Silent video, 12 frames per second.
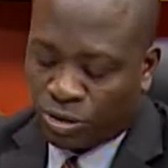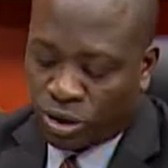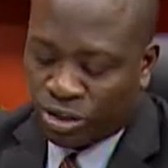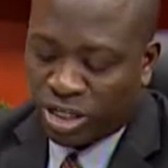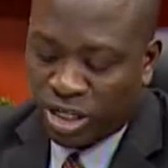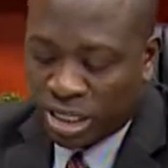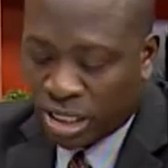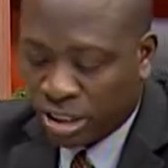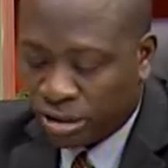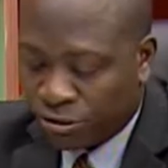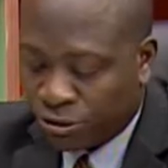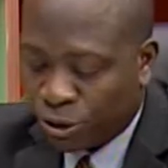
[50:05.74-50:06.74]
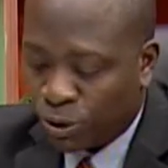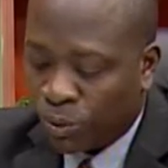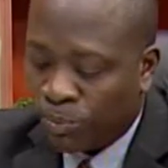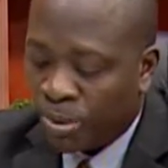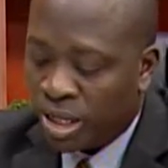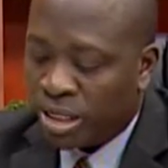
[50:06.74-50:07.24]
watching an interview
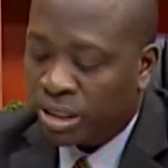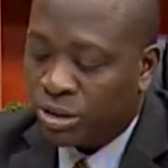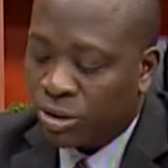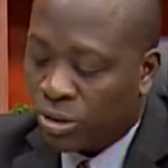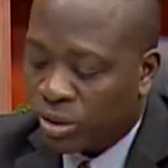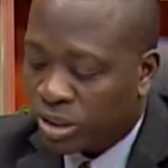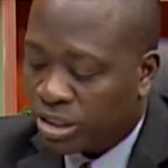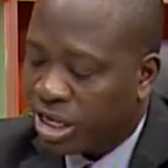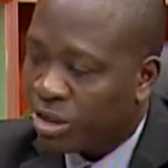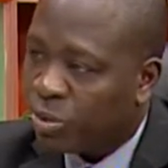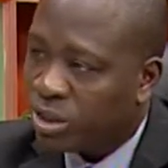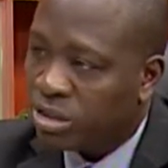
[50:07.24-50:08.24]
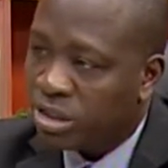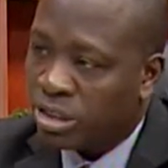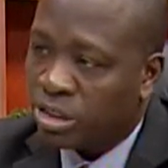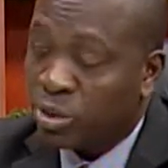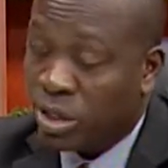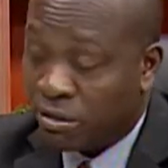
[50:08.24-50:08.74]
to coincide with the
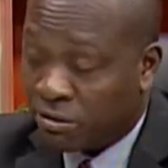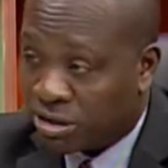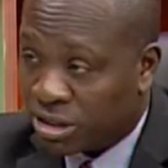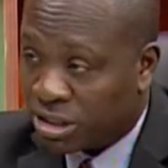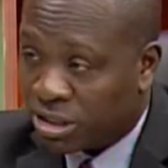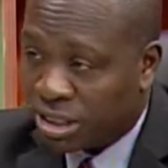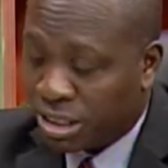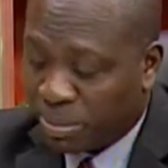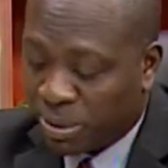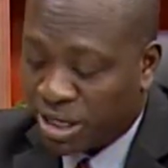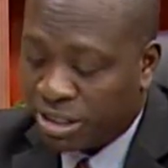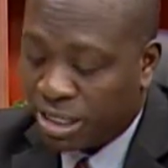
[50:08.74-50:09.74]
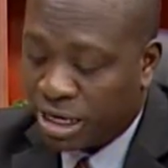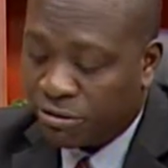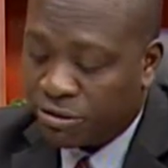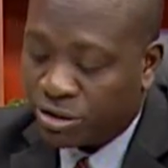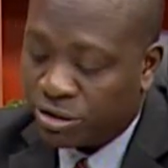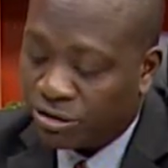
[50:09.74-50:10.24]
25th Independence
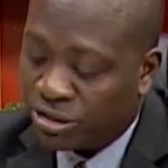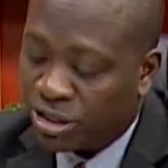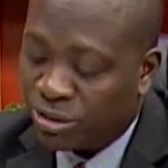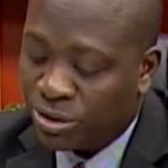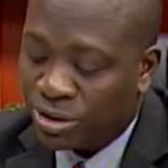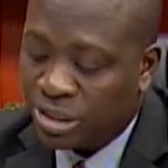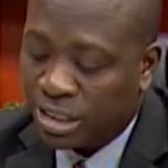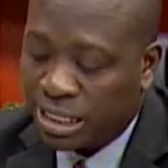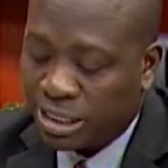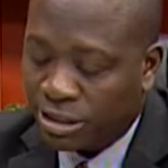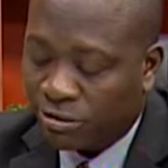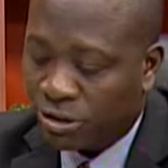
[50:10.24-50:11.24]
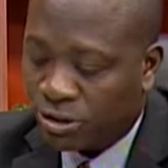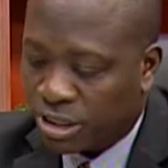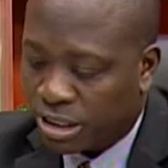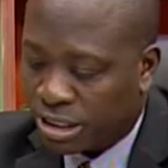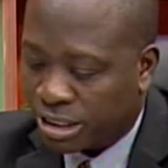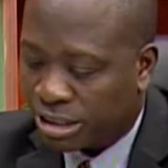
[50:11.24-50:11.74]
Anniversary of St. Lucia. That interview is
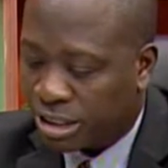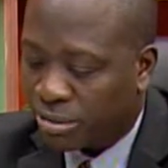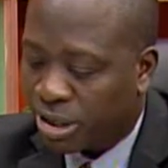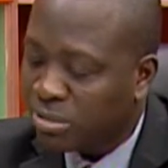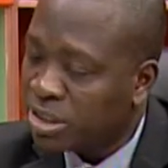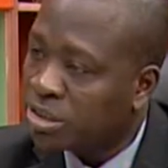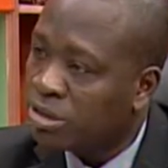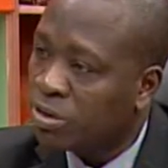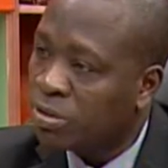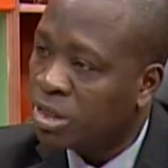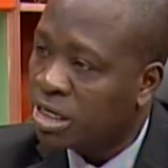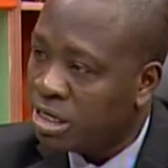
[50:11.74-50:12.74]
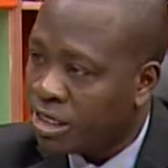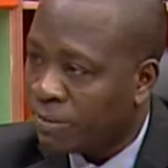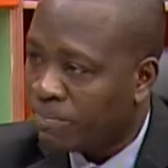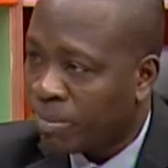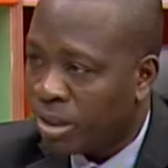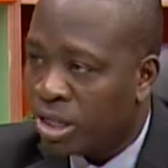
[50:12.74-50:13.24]
conducted by Mr. Robert Lee
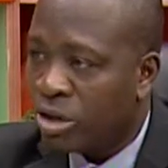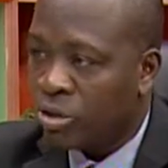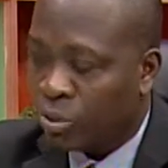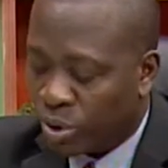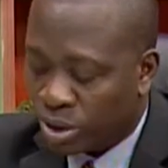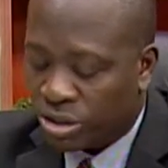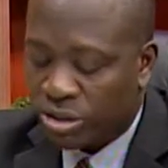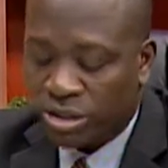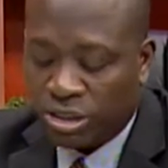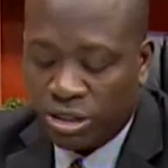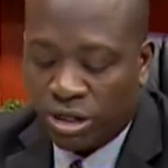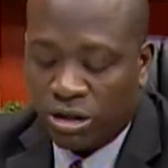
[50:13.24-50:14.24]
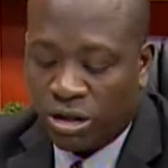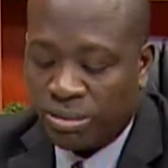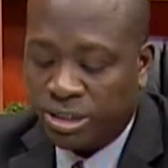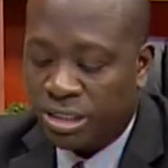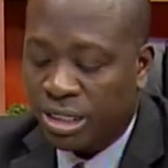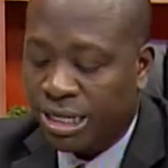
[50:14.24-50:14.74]
with Sir John
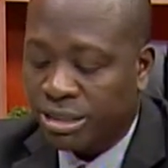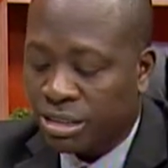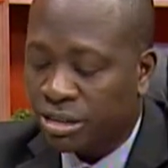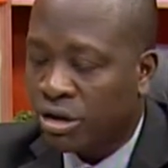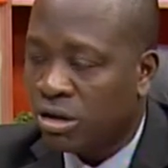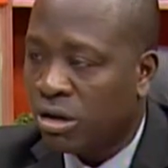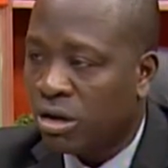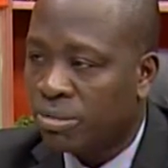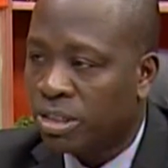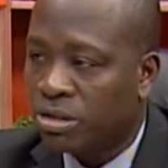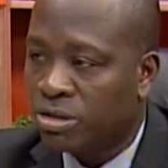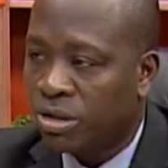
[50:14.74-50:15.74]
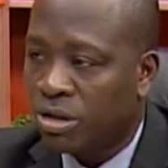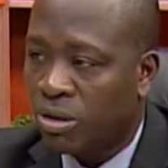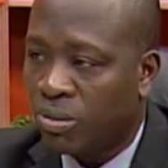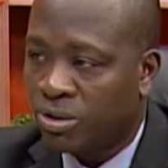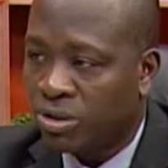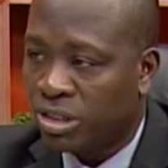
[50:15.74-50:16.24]
Compton. And Sir John Compton took the
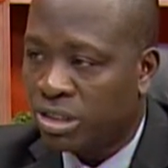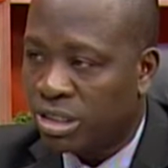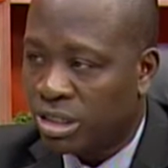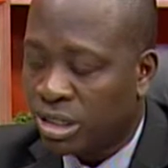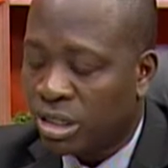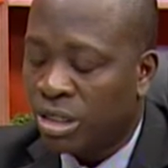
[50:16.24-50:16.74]
opportunity